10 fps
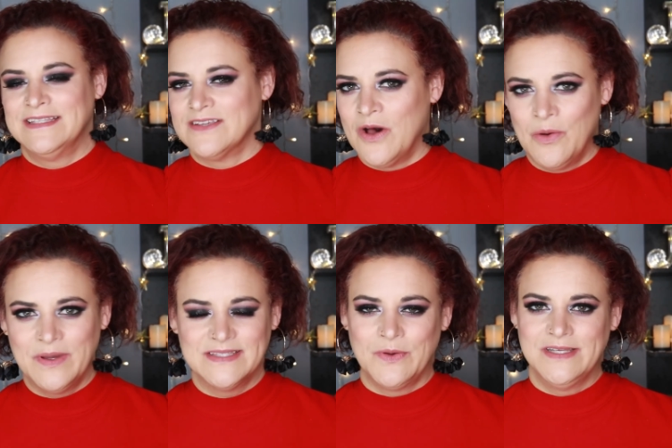it's
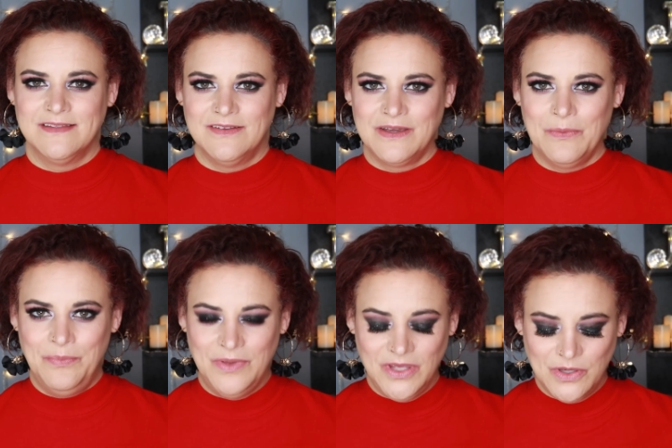always going to look
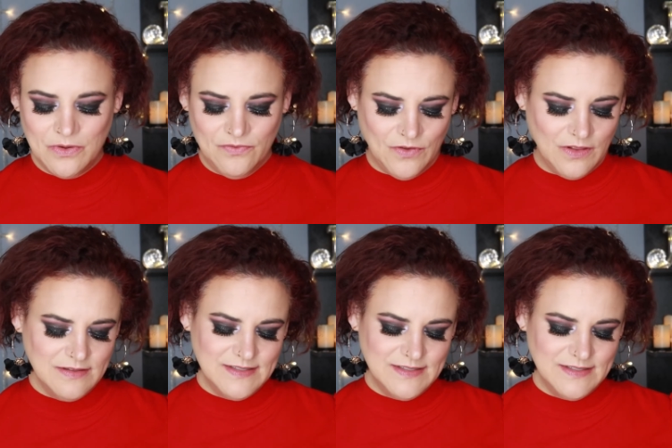beautiful.